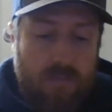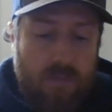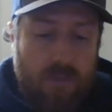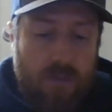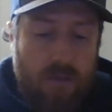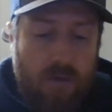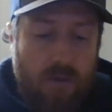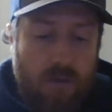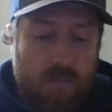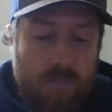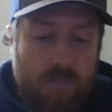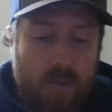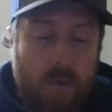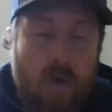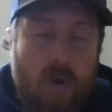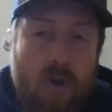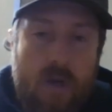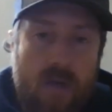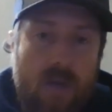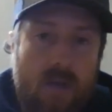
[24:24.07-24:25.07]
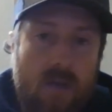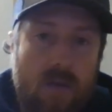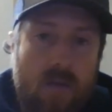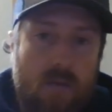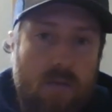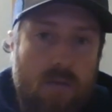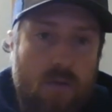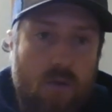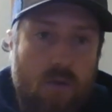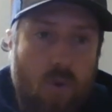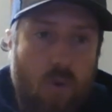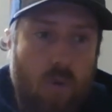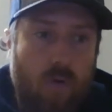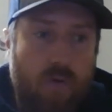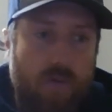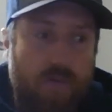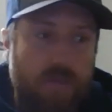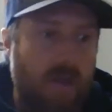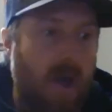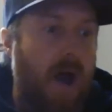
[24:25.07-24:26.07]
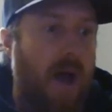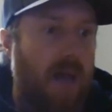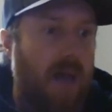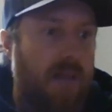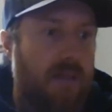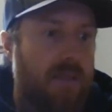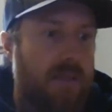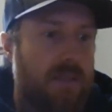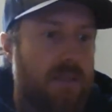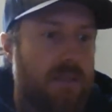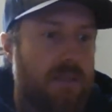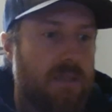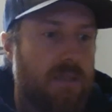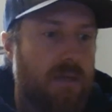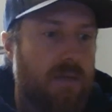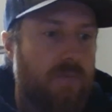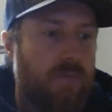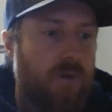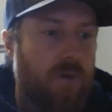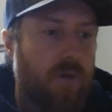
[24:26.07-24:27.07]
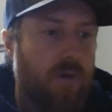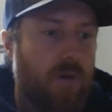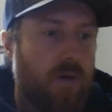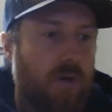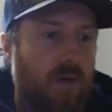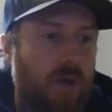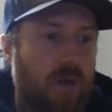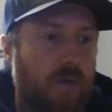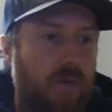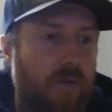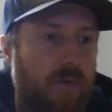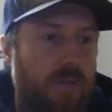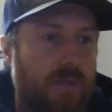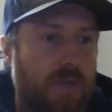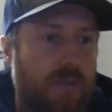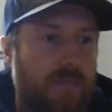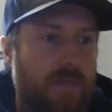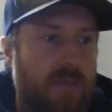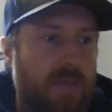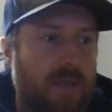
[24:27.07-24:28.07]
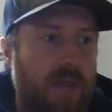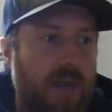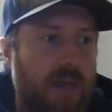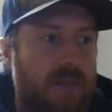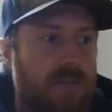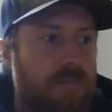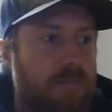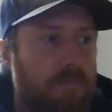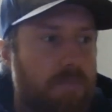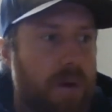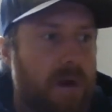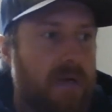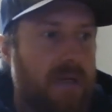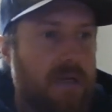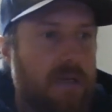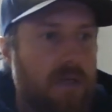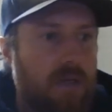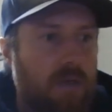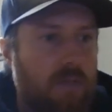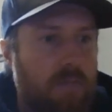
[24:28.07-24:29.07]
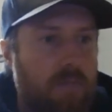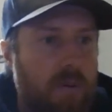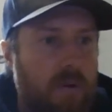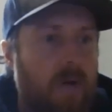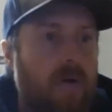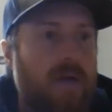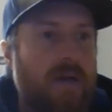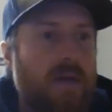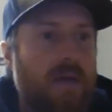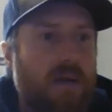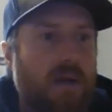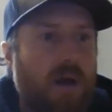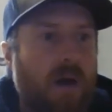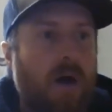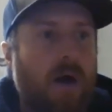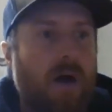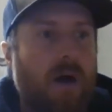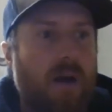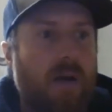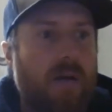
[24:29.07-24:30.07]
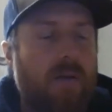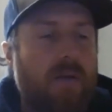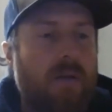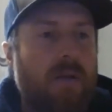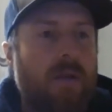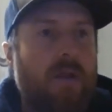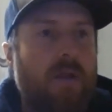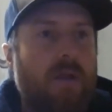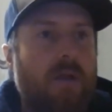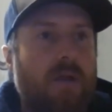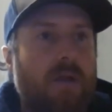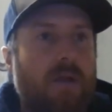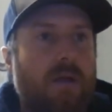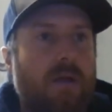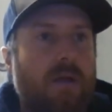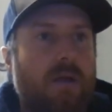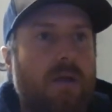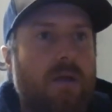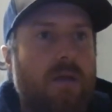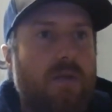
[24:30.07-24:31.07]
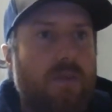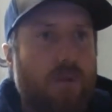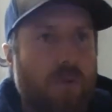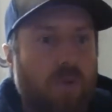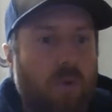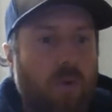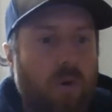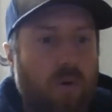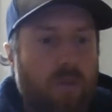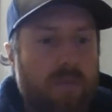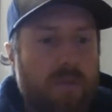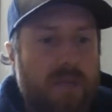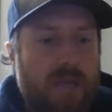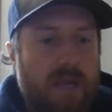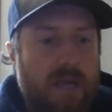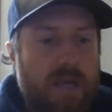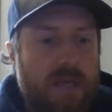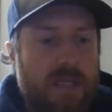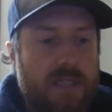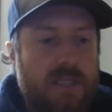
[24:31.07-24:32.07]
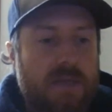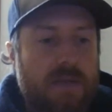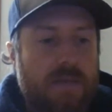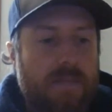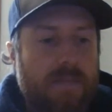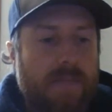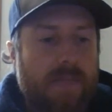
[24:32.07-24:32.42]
you know, put your thoughts, if something that is bugging you, put it on the Lord, because